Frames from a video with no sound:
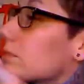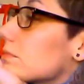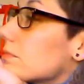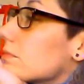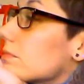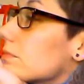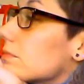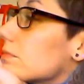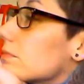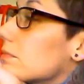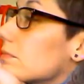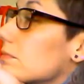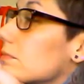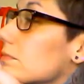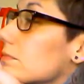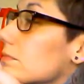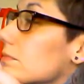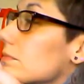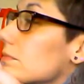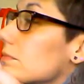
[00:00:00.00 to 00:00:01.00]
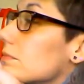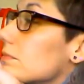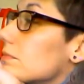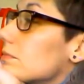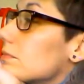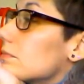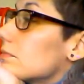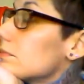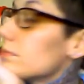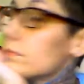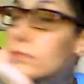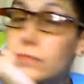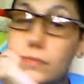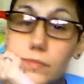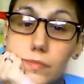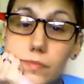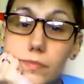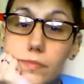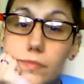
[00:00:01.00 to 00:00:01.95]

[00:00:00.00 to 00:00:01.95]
No one is speaking in this clip.